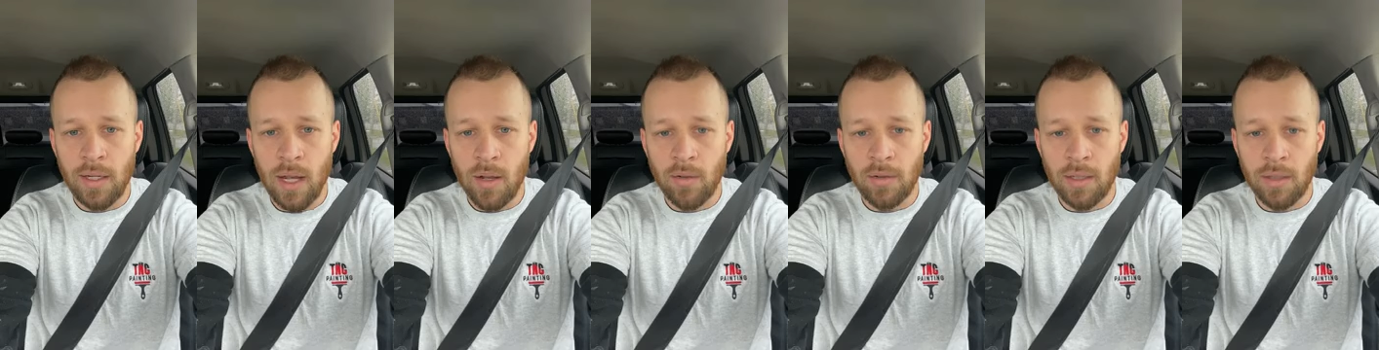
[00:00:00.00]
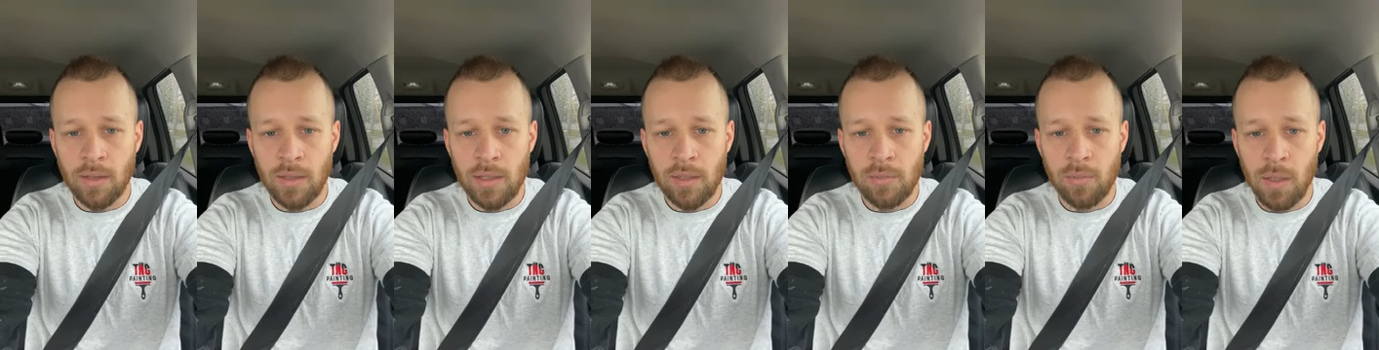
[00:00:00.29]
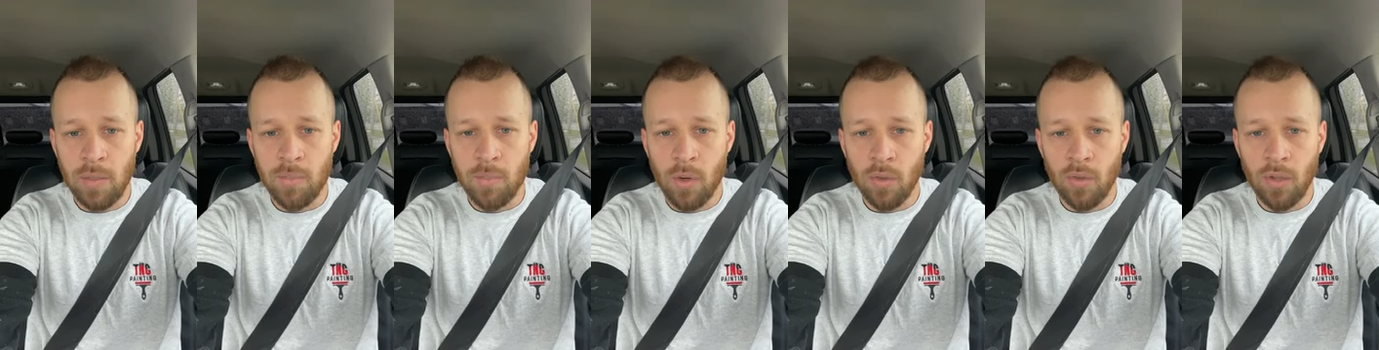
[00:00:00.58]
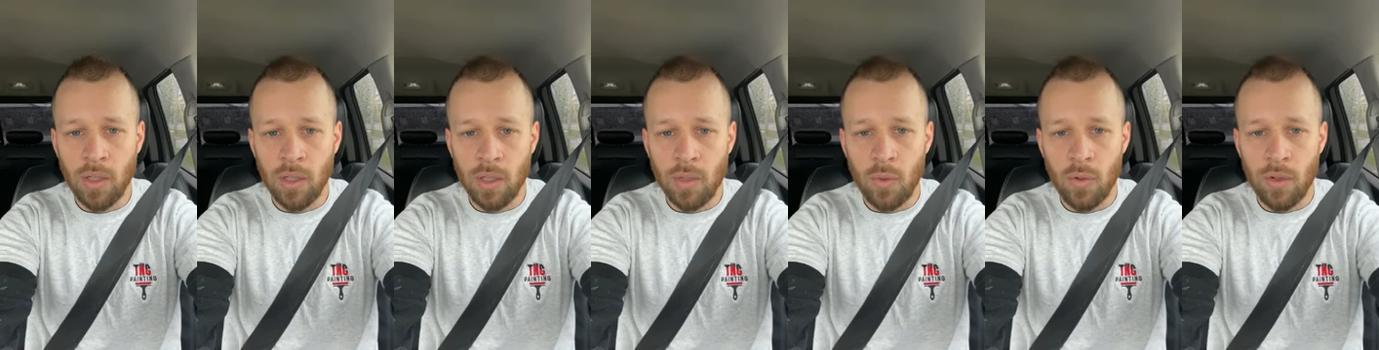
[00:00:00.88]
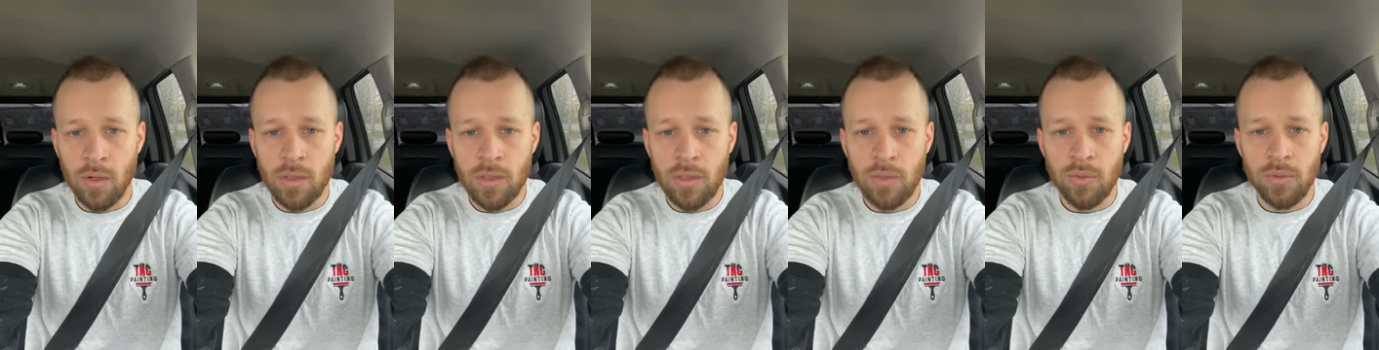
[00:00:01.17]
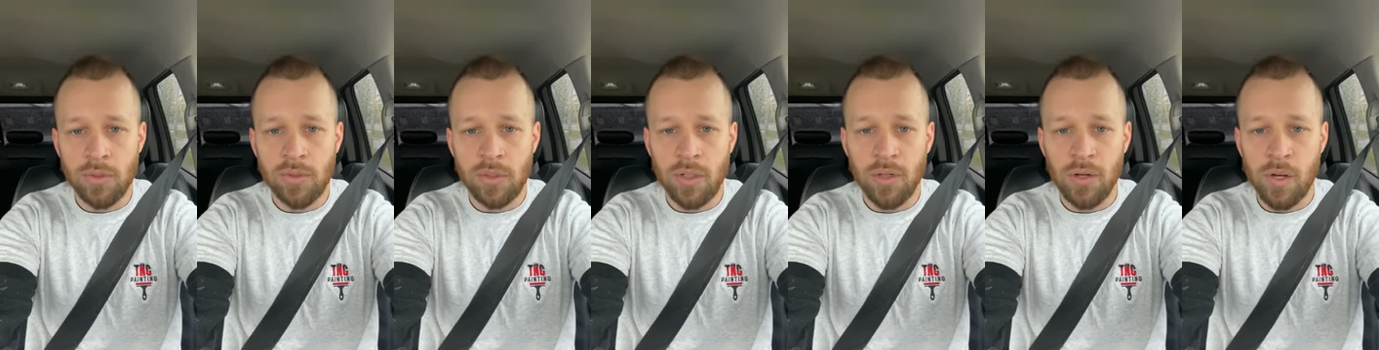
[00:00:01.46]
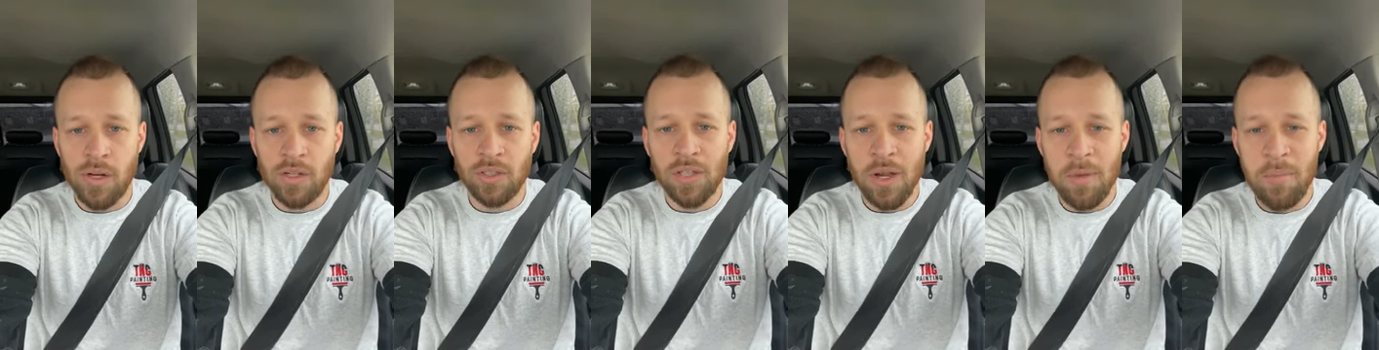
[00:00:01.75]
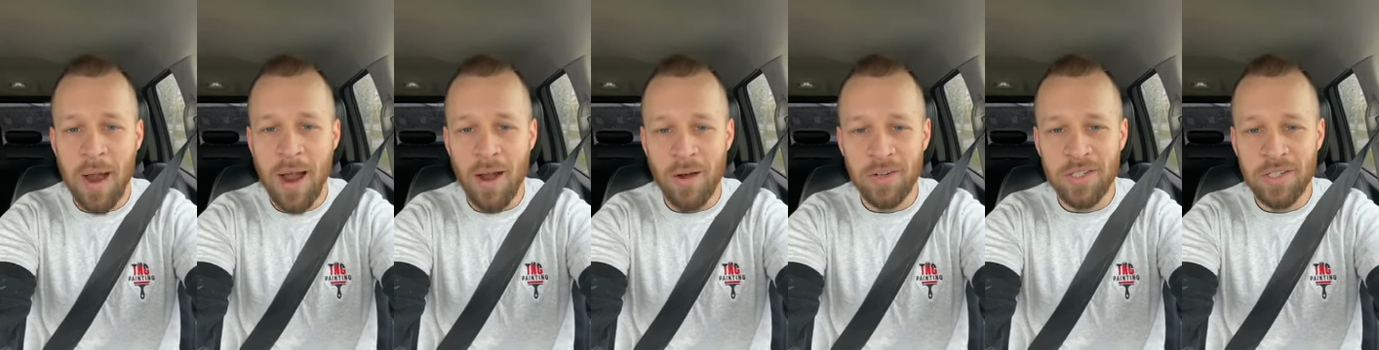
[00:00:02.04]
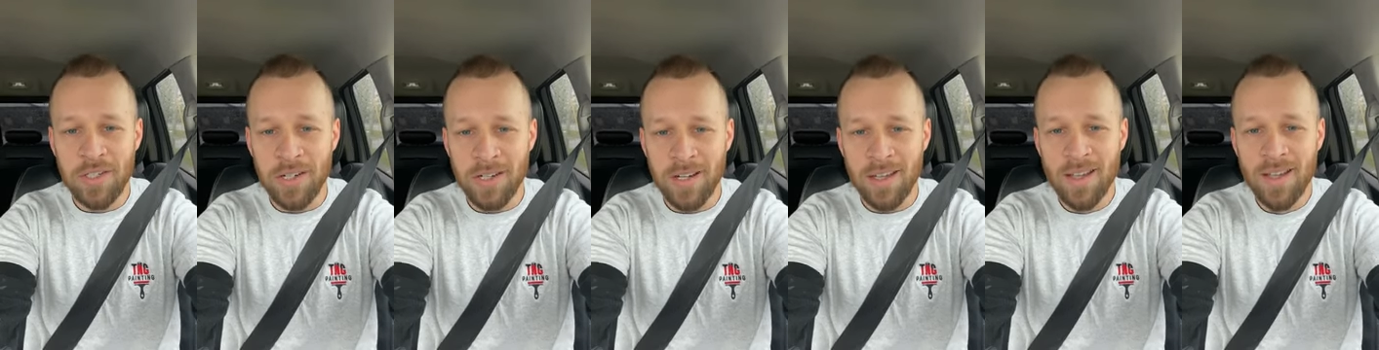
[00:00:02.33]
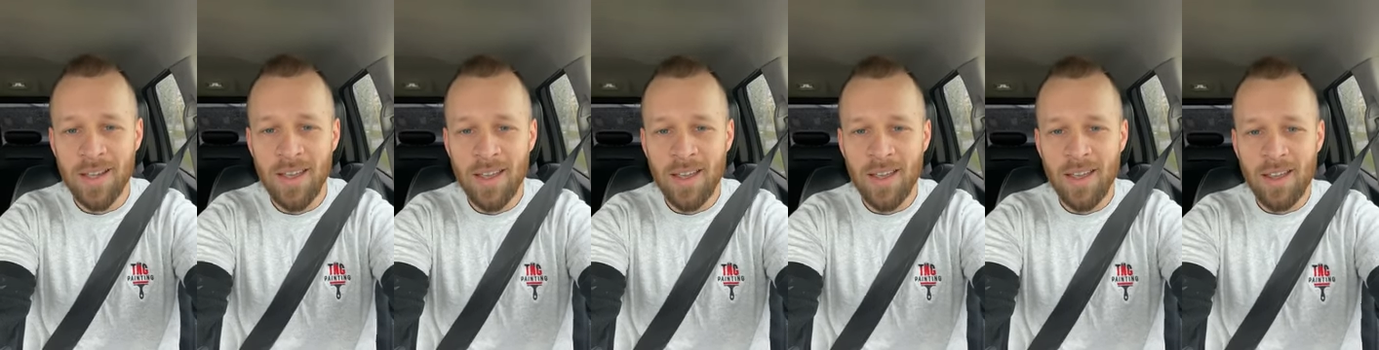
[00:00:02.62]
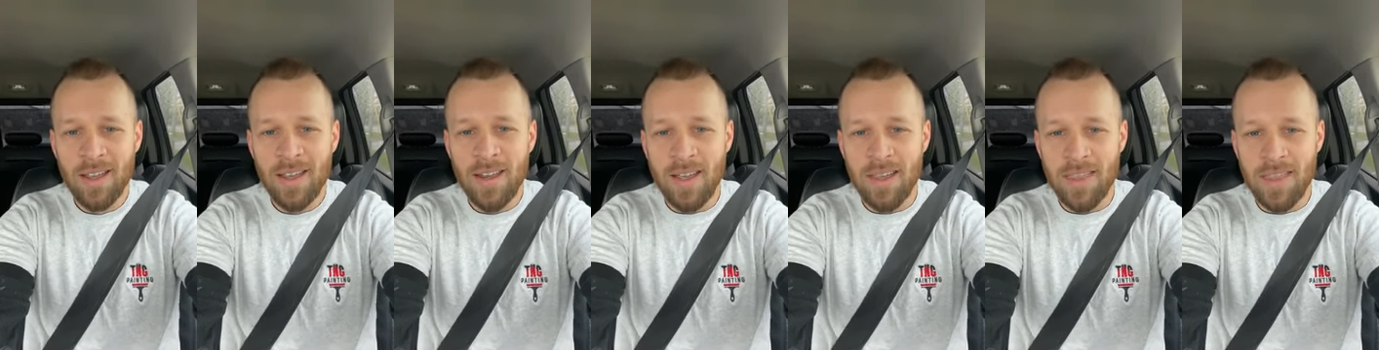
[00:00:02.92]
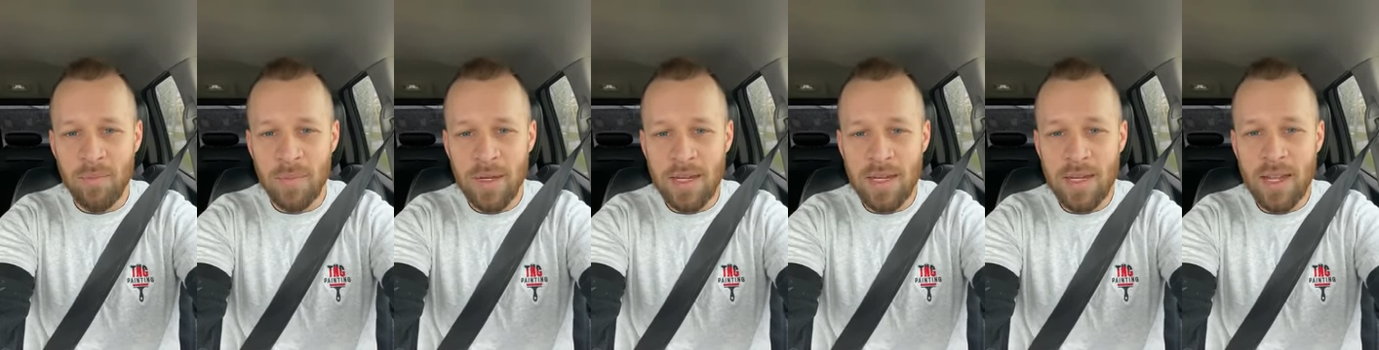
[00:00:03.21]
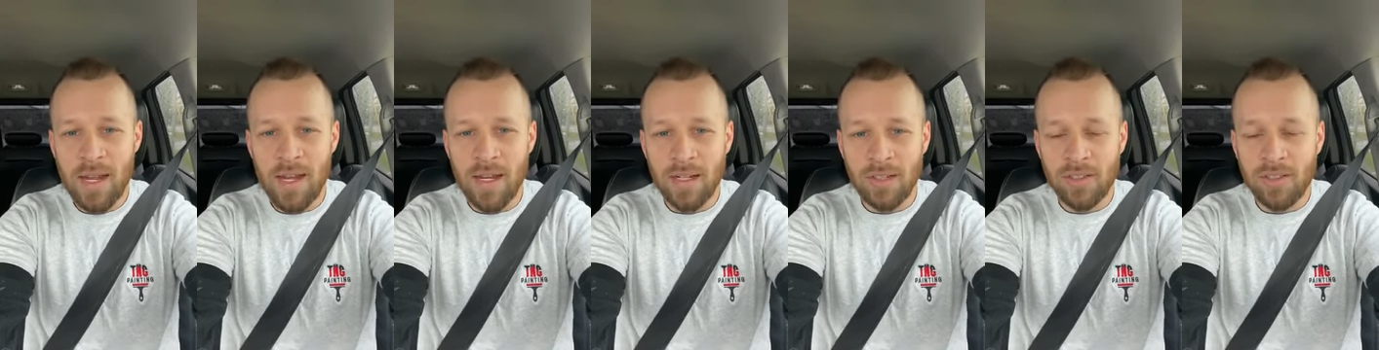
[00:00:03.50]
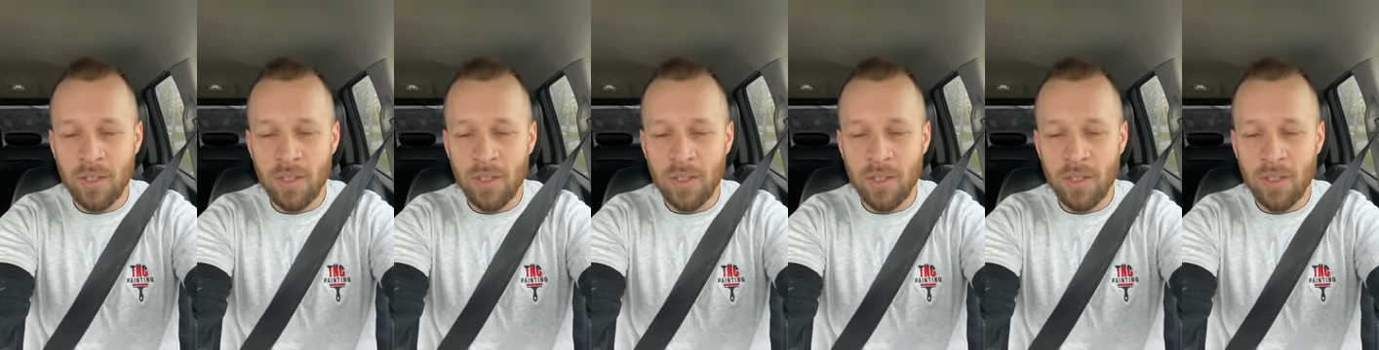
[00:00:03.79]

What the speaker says: out that these people really weren't too serious about you in the beginning.